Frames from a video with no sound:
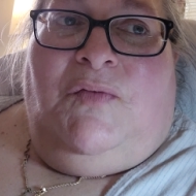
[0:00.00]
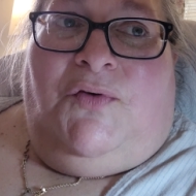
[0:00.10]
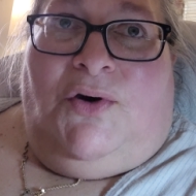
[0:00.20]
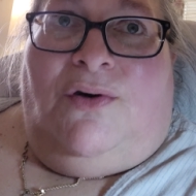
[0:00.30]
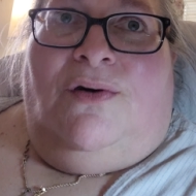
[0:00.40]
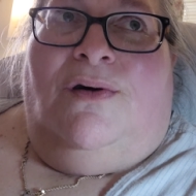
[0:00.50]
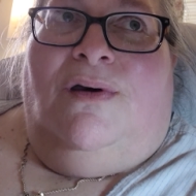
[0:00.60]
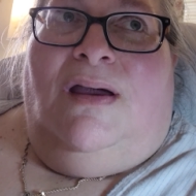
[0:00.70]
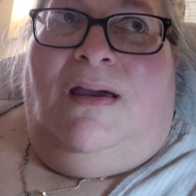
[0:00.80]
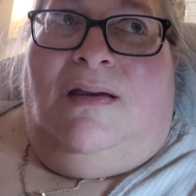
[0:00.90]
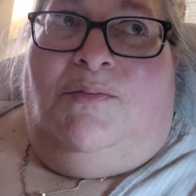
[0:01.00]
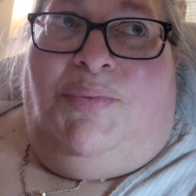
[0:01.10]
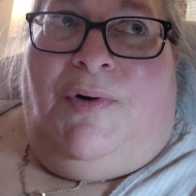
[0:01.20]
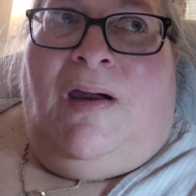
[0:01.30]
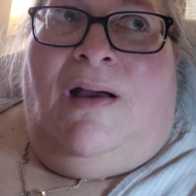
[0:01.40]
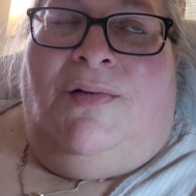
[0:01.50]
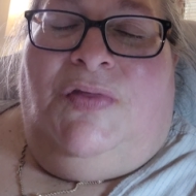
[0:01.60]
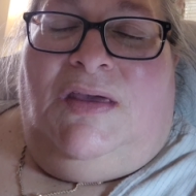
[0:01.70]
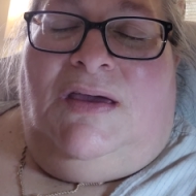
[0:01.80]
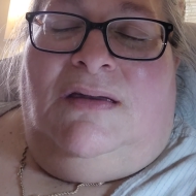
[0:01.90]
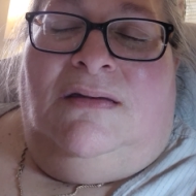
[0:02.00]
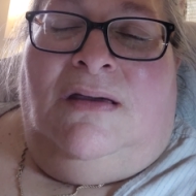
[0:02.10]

for her and proud that